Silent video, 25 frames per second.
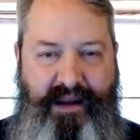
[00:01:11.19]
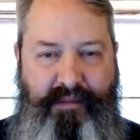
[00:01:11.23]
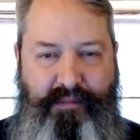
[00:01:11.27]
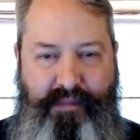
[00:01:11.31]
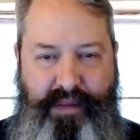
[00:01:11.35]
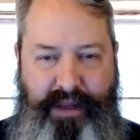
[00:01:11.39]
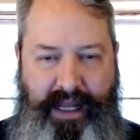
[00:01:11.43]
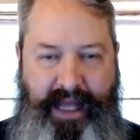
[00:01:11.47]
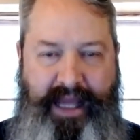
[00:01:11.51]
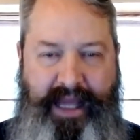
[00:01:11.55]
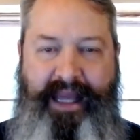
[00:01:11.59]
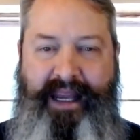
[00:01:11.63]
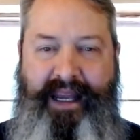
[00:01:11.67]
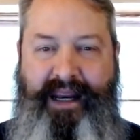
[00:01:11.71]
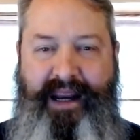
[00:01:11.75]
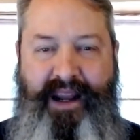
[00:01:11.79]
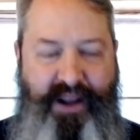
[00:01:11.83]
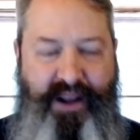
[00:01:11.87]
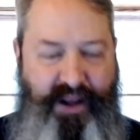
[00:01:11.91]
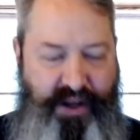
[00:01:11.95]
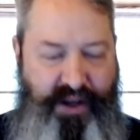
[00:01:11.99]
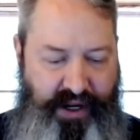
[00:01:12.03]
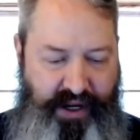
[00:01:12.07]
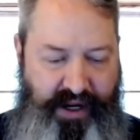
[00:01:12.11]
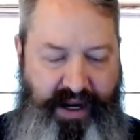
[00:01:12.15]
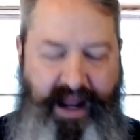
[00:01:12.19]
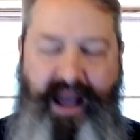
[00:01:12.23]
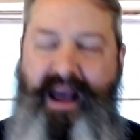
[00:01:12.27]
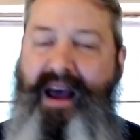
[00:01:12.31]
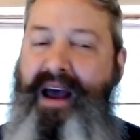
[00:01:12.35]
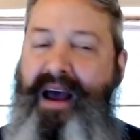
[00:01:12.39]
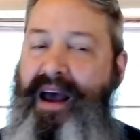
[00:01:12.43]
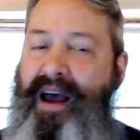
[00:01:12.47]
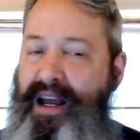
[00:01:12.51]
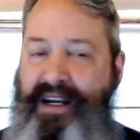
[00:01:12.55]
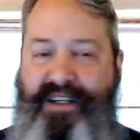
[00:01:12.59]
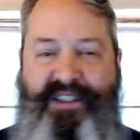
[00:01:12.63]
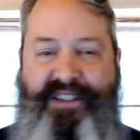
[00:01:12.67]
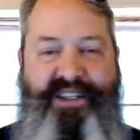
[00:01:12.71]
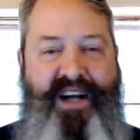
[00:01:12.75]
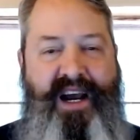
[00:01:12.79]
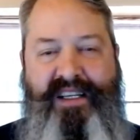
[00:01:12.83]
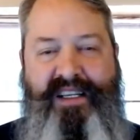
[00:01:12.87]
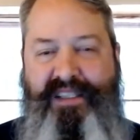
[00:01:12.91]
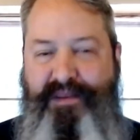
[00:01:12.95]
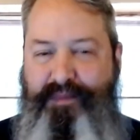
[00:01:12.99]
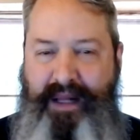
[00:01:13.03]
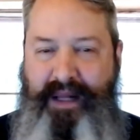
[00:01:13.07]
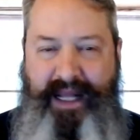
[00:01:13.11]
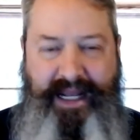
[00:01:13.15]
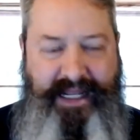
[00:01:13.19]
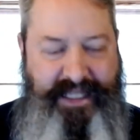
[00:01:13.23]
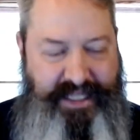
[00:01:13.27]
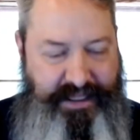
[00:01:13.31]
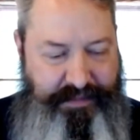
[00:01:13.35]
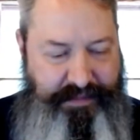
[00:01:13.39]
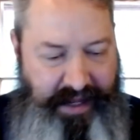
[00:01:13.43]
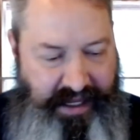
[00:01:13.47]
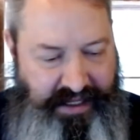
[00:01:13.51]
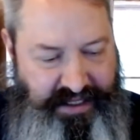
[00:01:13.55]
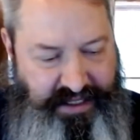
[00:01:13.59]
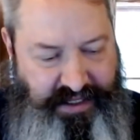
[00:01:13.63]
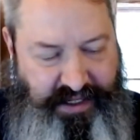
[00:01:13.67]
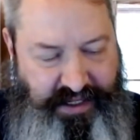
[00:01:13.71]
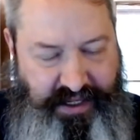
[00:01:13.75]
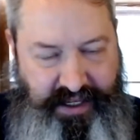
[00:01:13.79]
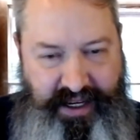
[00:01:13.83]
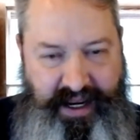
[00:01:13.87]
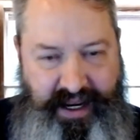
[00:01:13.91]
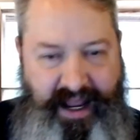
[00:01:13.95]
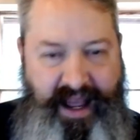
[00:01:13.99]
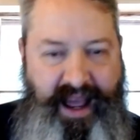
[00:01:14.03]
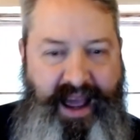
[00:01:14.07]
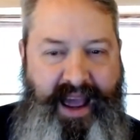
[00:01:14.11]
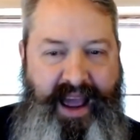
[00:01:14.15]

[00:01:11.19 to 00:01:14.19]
plain good. It just plain smells good.